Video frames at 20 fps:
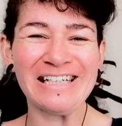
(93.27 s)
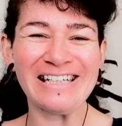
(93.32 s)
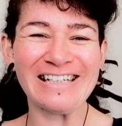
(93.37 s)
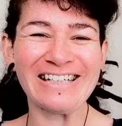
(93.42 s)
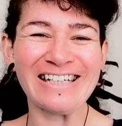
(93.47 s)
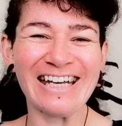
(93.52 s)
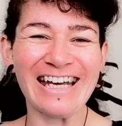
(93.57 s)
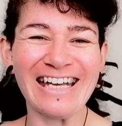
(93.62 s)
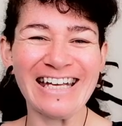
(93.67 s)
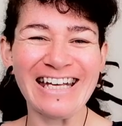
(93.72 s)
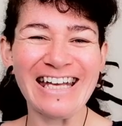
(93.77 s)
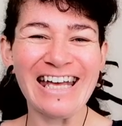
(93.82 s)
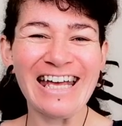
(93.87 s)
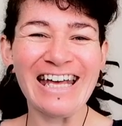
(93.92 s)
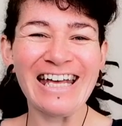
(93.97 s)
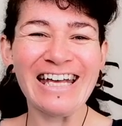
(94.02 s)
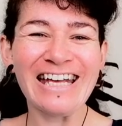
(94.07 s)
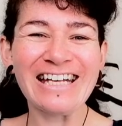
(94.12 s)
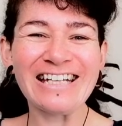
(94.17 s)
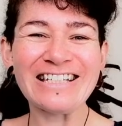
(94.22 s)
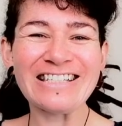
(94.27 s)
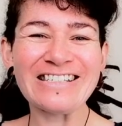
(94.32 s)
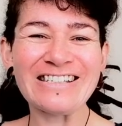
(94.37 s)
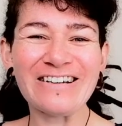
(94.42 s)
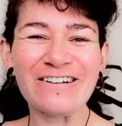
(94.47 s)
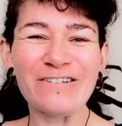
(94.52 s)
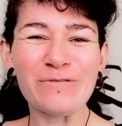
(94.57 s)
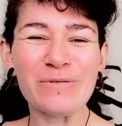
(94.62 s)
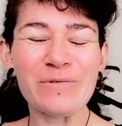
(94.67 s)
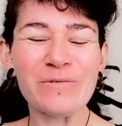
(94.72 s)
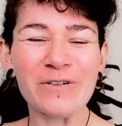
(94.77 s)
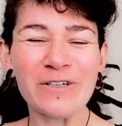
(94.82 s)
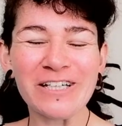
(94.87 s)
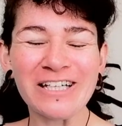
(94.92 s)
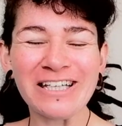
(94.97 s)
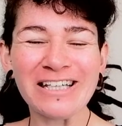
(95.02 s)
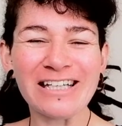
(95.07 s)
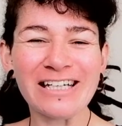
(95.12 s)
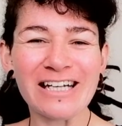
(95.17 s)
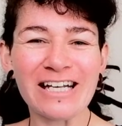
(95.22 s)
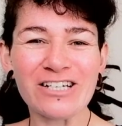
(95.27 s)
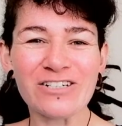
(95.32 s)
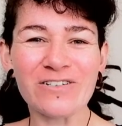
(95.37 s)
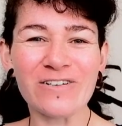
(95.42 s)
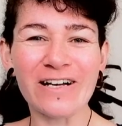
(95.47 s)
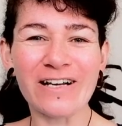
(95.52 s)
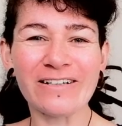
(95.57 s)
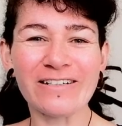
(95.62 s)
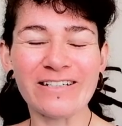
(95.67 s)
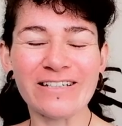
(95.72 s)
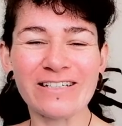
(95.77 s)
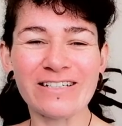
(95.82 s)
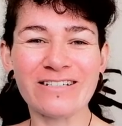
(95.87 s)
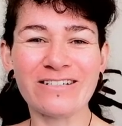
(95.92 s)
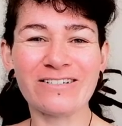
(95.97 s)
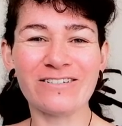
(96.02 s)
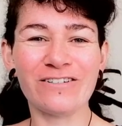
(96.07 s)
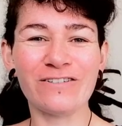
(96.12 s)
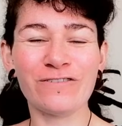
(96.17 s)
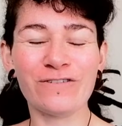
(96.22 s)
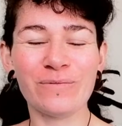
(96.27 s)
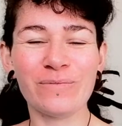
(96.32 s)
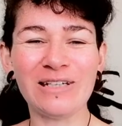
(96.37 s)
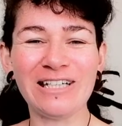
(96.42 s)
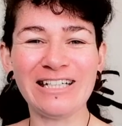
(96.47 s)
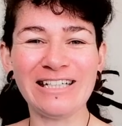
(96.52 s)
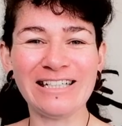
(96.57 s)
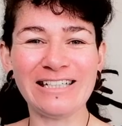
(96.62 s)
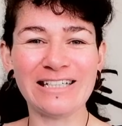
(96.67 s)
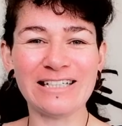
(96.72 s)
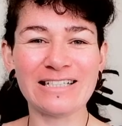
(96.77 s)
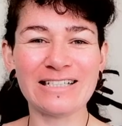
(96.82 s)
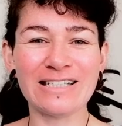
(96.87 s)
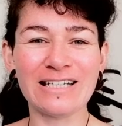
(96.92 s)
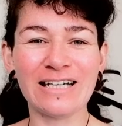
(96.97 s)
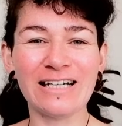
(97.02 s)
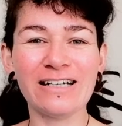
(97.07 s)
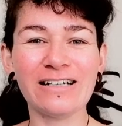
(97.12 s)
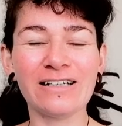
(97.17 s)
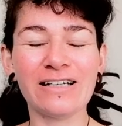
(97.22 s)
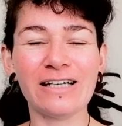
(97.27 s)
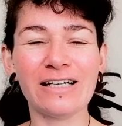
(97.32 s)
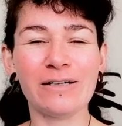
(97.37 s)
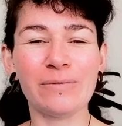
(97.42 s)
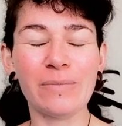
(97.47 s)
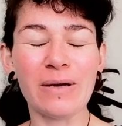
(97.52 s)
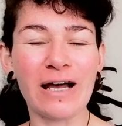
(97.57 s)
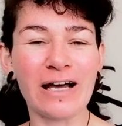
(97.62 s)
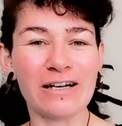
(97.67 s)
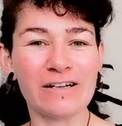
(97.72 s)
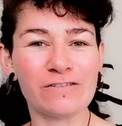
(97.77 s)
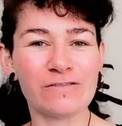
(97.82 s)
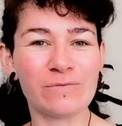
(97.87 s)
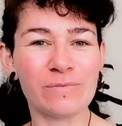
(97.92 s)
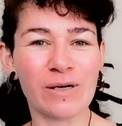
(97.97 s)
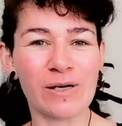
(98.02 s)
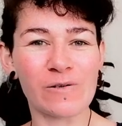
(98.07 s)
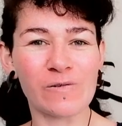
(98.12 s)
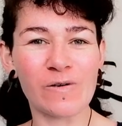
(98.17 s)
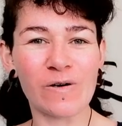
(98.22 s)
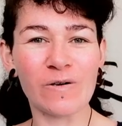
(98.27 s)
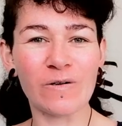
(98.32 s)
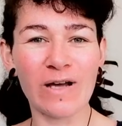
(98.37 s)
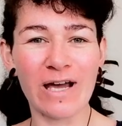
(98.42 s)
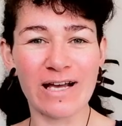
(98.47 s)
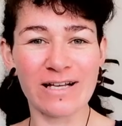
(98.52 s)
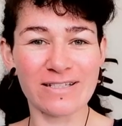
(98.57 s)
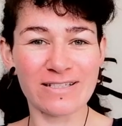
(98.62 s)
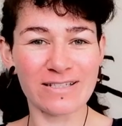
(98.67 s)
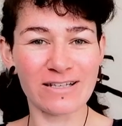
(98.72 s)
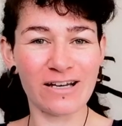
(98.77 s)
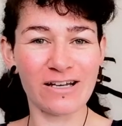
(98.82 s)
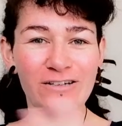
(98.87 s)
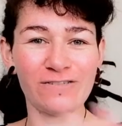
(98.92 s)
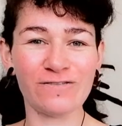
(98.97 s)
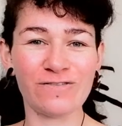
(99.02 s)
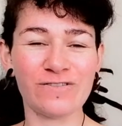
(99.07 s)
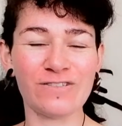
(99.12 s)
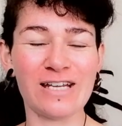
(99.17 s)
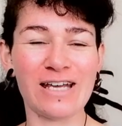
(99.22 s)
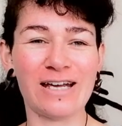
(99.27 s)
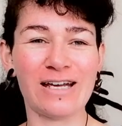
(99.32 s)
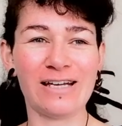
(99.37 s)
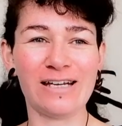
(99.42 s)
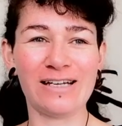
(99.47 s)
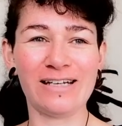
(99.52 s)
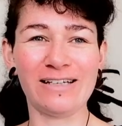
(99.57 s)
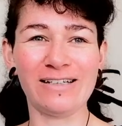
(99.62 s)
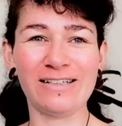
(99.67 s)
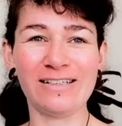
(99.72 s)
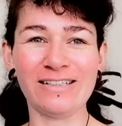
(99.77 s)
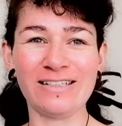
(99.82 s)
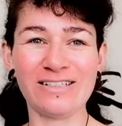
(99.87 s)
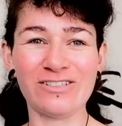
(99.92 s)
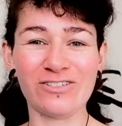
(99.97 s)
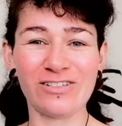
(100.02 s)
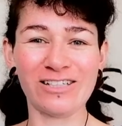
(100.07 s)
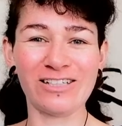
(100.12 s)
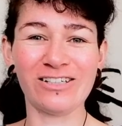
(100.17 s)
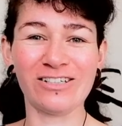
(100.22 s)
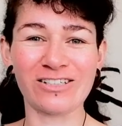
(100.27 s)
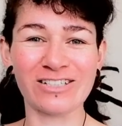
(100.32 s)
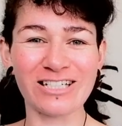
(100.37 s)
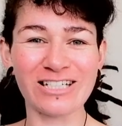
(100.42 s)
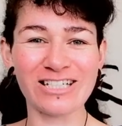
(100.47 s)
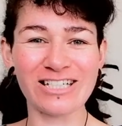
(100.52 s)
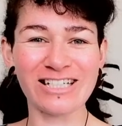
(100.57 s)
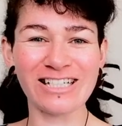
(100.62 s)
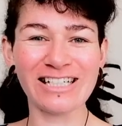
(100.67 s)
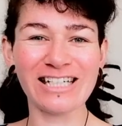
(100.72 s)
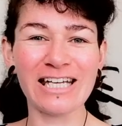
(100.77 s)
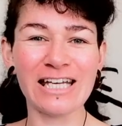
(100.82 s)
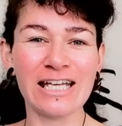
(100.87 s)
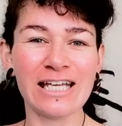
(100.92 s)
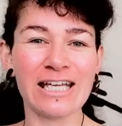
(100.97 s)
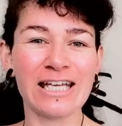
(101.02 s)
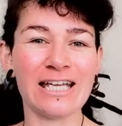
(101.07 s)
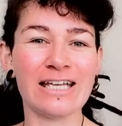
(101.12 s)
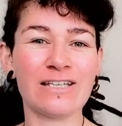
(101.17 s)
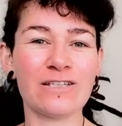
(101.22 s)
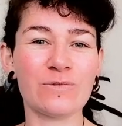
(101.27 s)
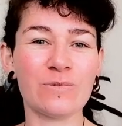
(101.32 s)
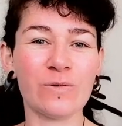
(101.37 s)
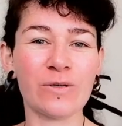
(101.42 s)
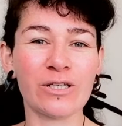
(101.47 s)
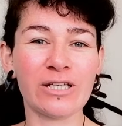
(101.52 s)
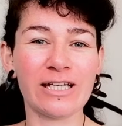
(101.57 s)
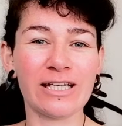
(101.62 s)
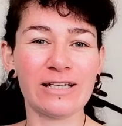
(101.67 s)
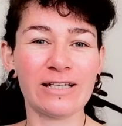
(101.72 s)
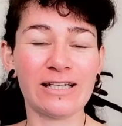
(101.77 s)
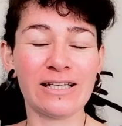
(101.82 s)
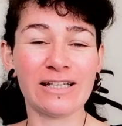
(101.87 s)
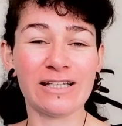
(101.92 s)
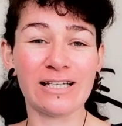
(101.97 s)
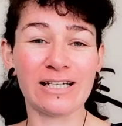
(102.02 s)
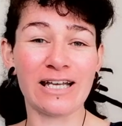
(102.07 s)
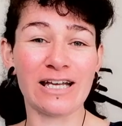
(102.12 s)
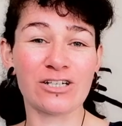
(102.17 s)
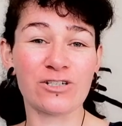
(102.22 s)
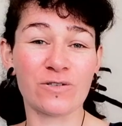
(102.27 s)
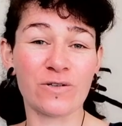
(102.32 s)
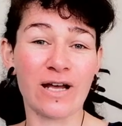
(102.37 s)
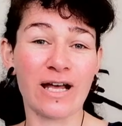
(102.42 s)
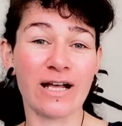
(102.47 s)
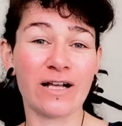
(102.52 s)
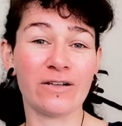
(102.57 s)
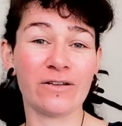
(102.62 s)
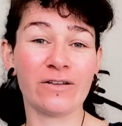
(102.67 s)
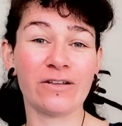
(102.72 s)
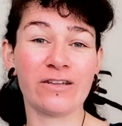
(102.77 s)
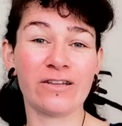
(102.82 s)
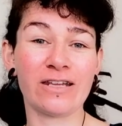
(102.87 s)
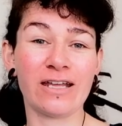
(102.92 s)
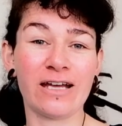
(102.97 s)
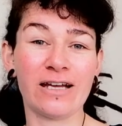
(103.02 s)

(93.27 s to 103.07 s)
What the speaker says: Okay, so I've been working in the natural health industry for many years now, and a part of my role outside of dreadloctician is working in the natural health